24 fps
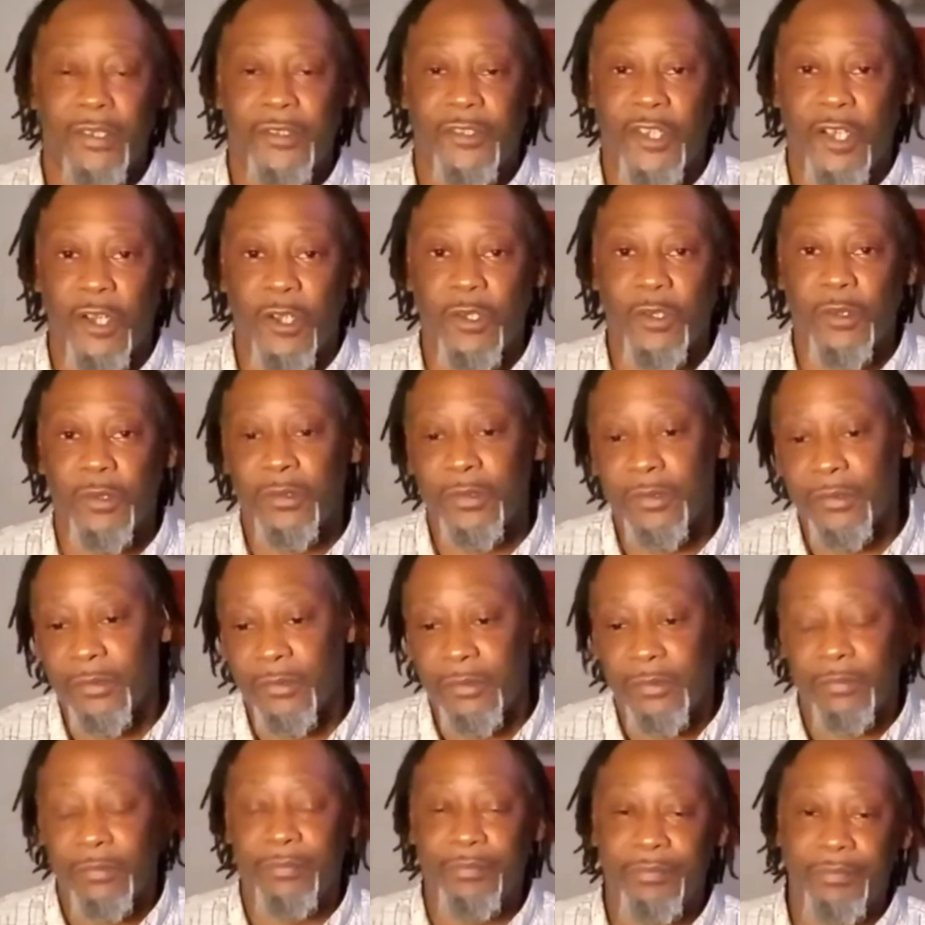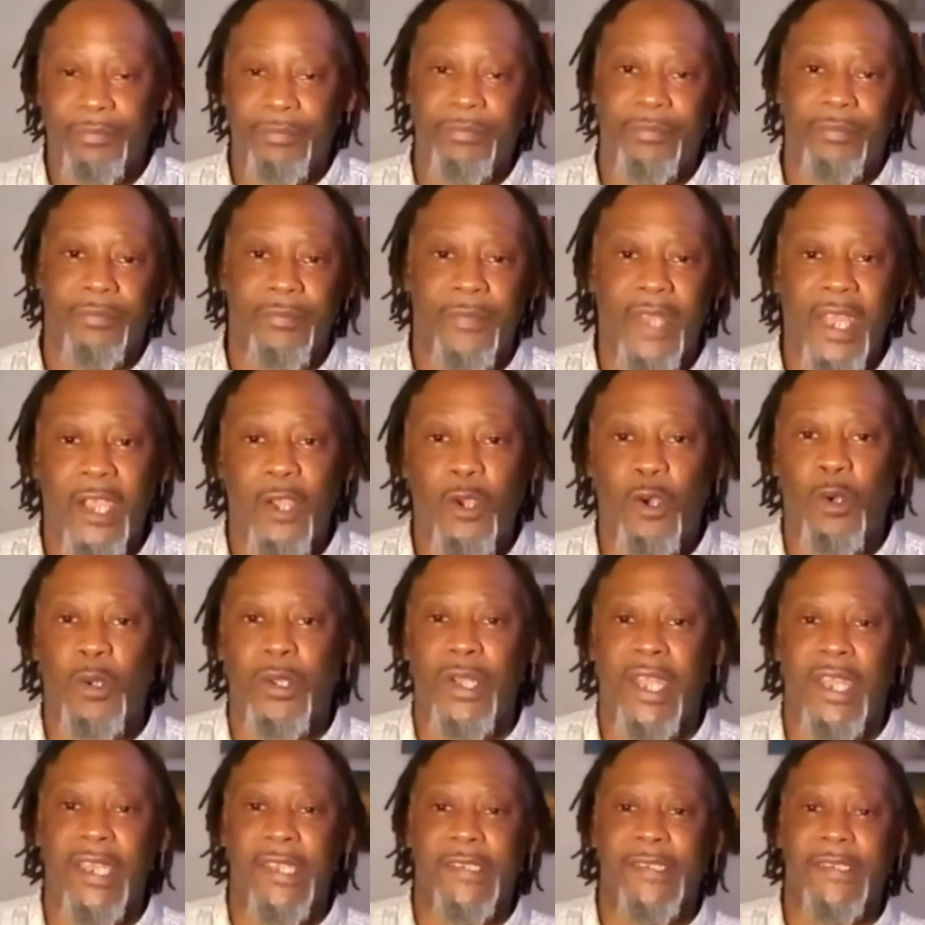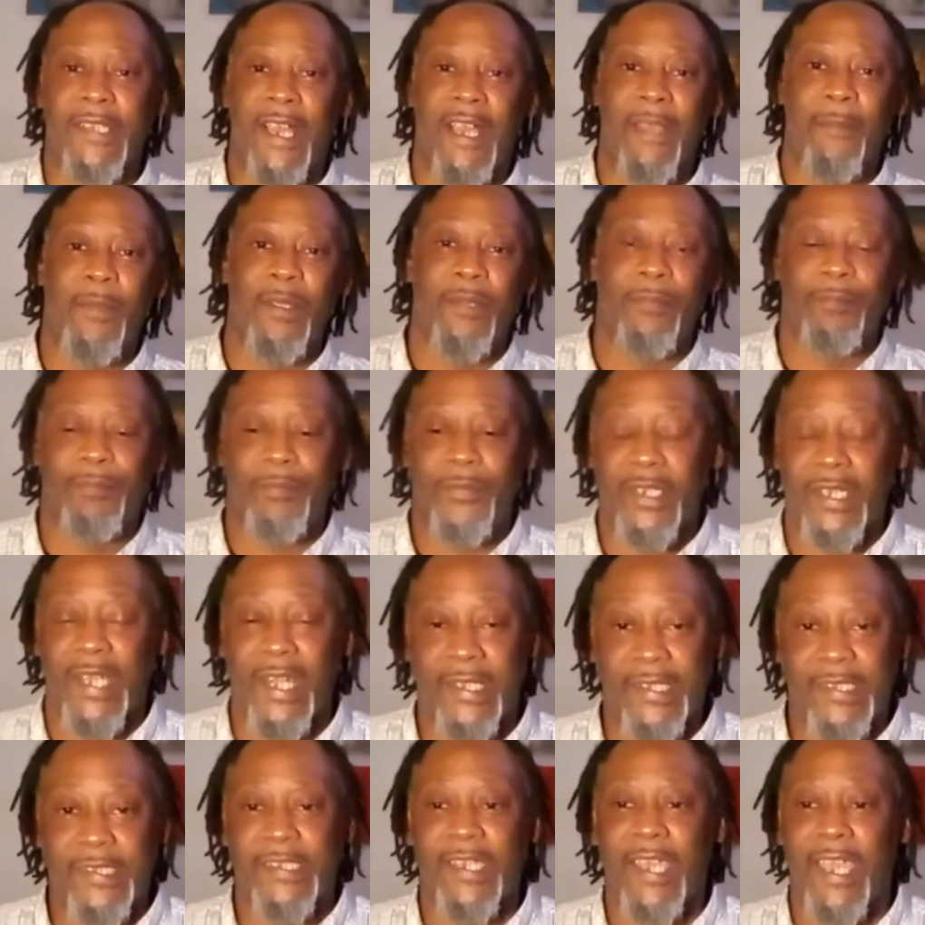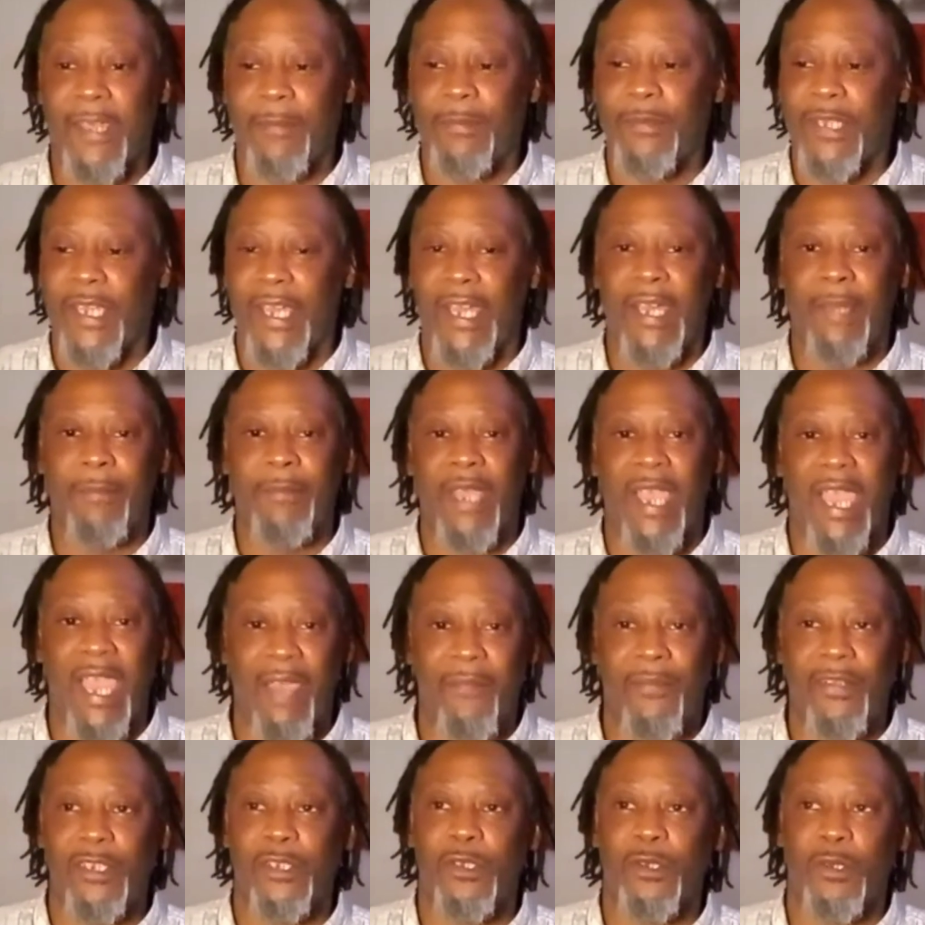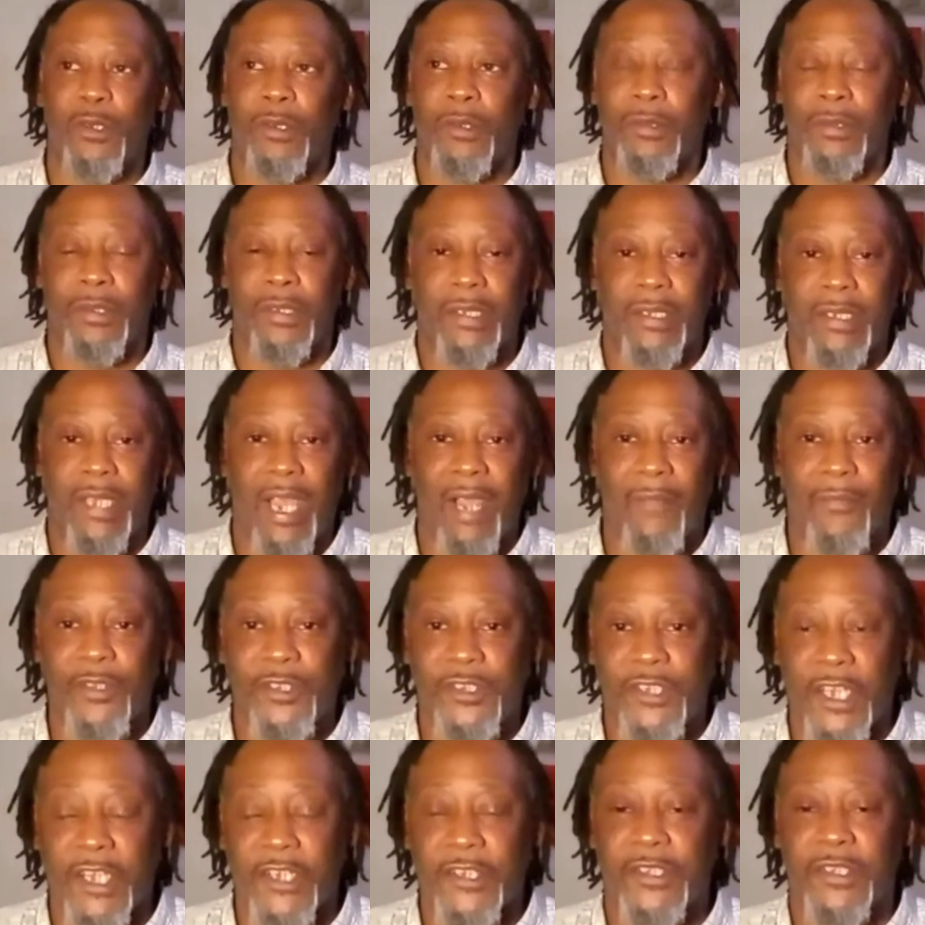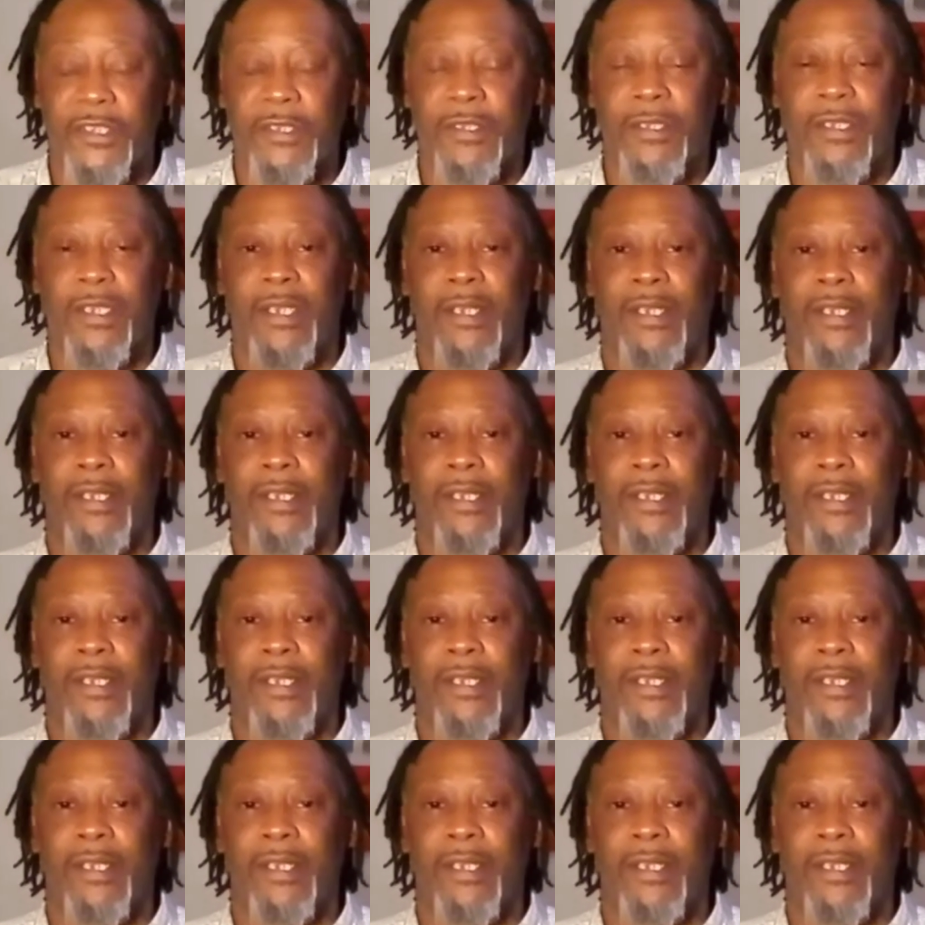So they go on their assignment, and at the same time, they have a little conversation.